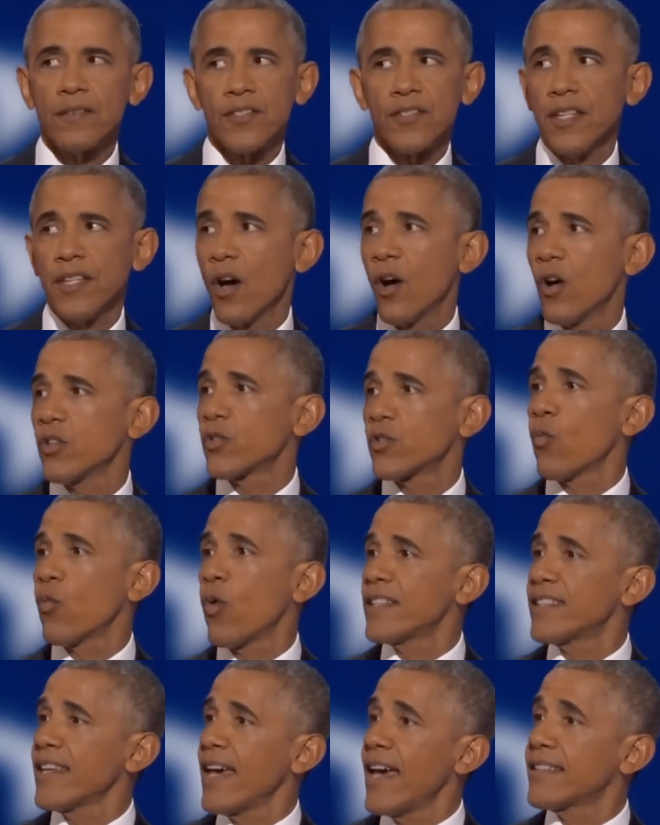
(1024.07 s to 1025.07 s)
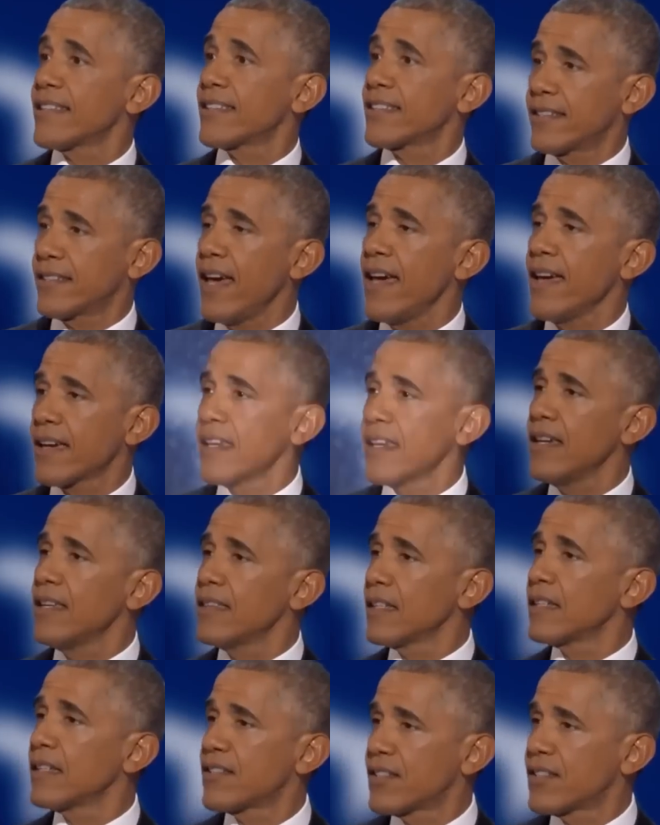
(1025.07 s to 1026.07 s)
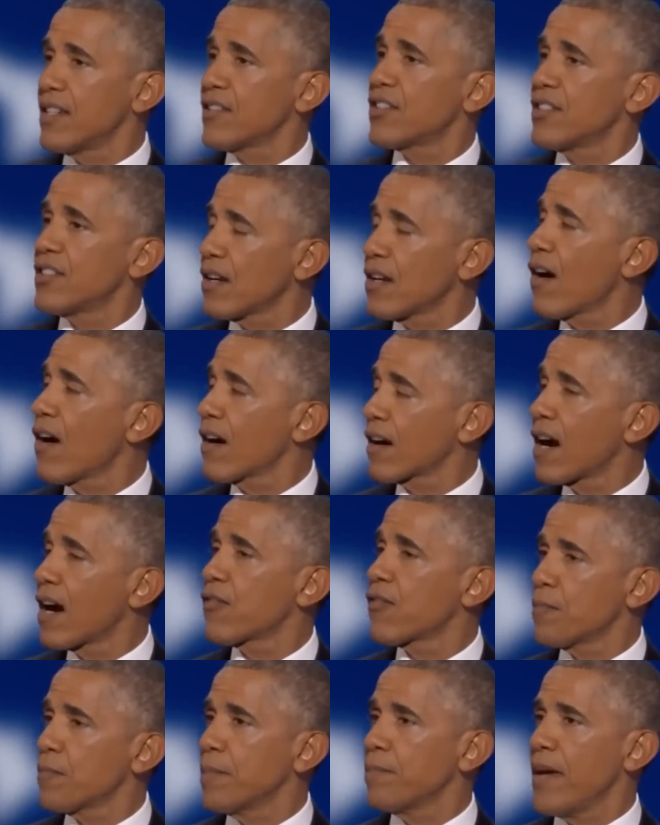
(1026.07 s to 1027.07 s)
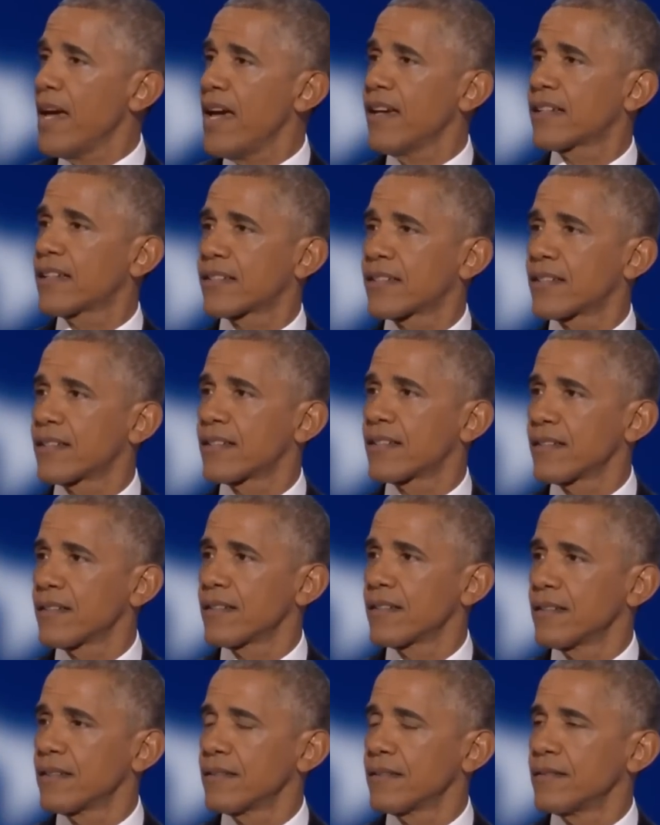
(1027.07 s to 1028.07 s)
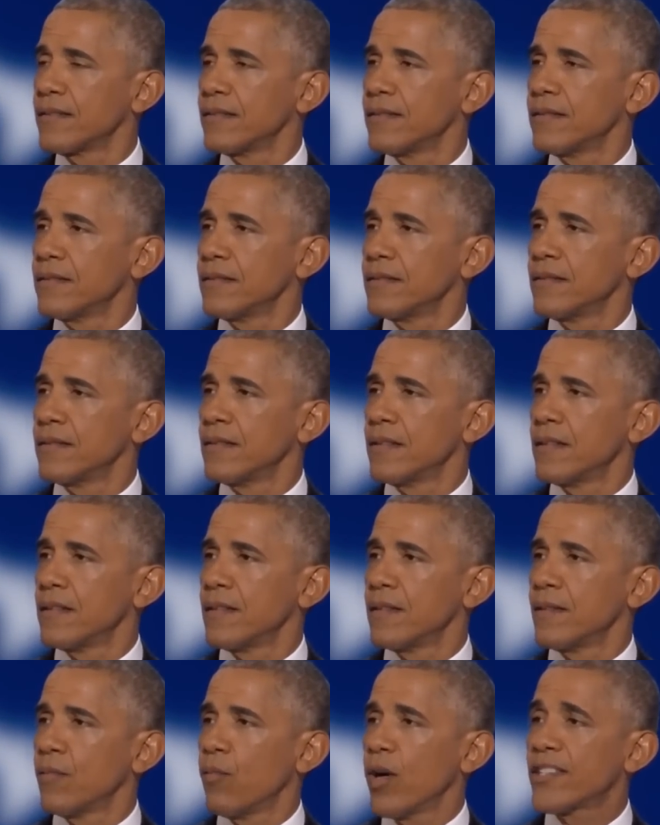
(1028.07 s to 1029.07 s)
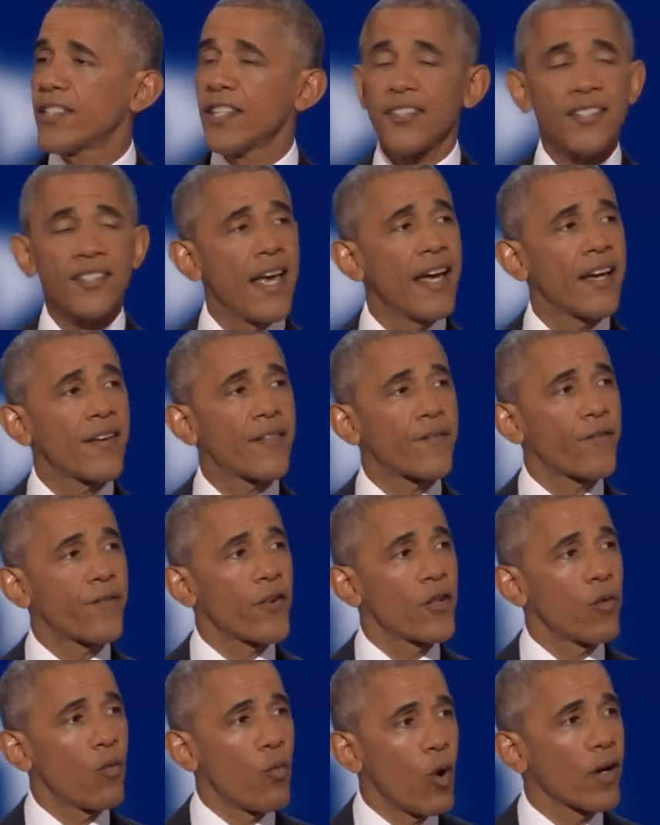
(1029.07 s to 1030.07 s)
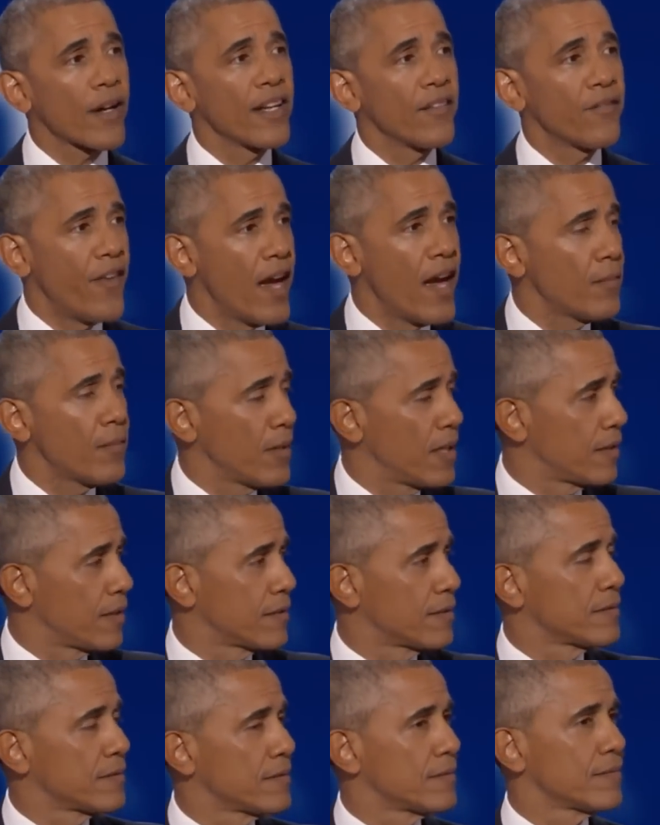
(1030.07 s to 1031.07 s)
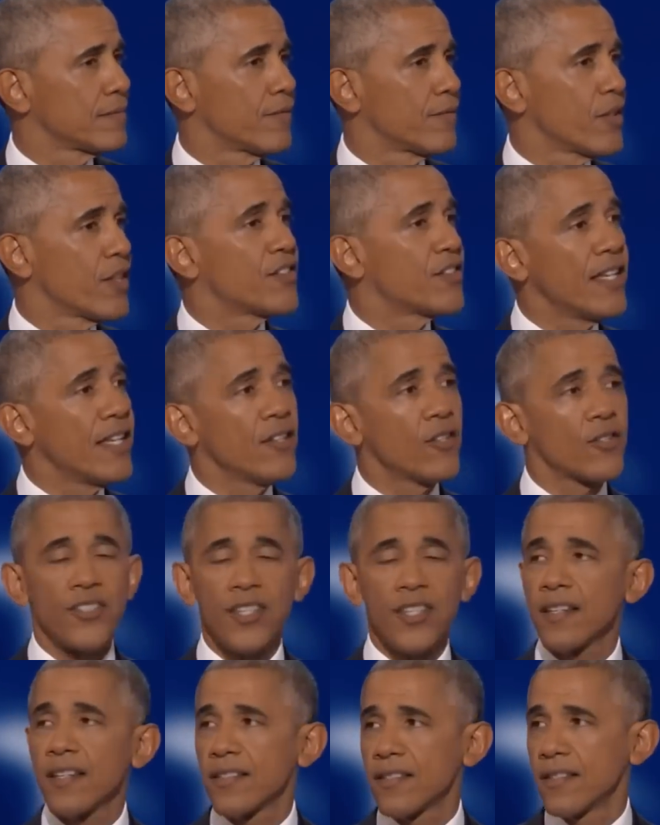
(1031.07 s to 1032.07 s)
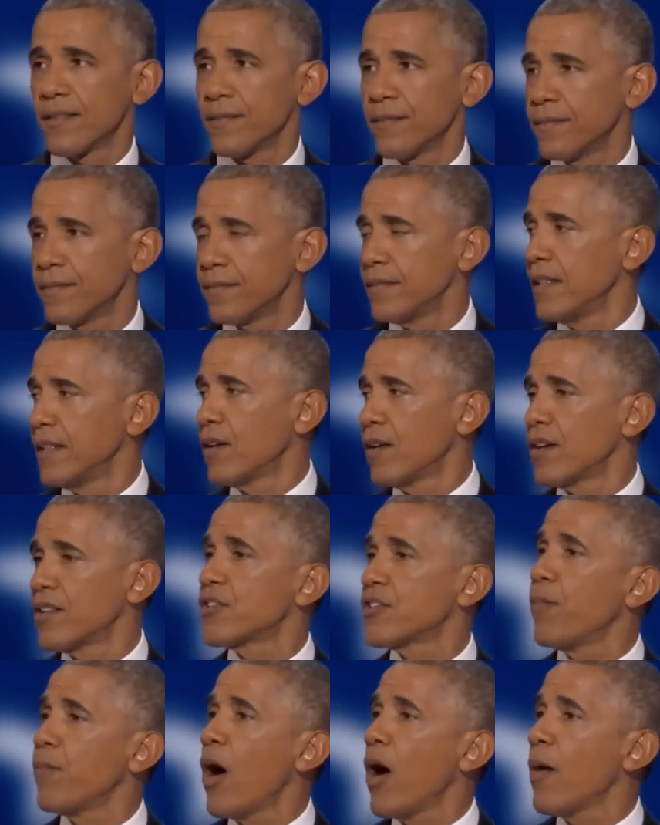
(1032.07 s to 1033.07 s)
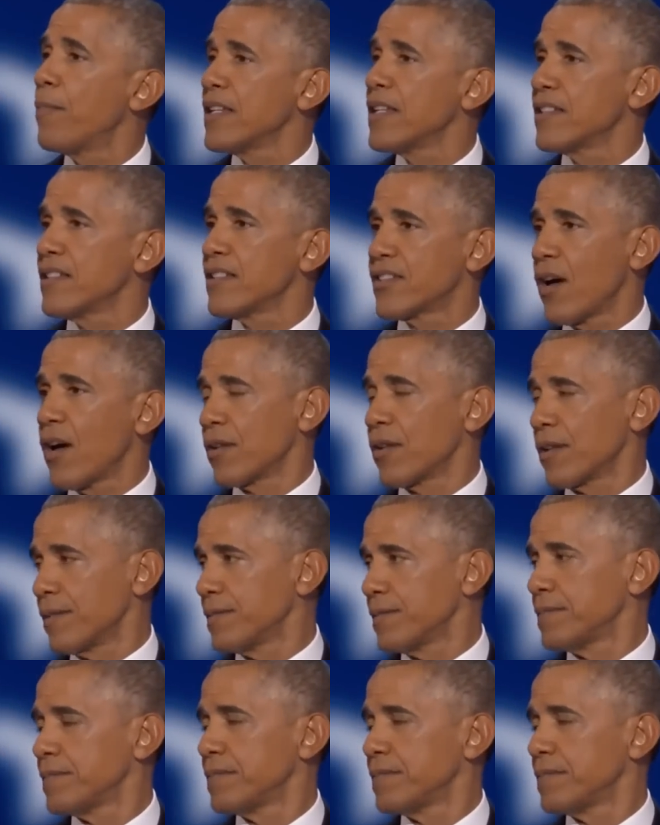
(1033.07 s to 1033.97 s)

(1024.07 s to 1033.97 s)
She knows what's at stake in the decisions our government makes. What's at stake for the working family, for the senior citizen, for the small business owner,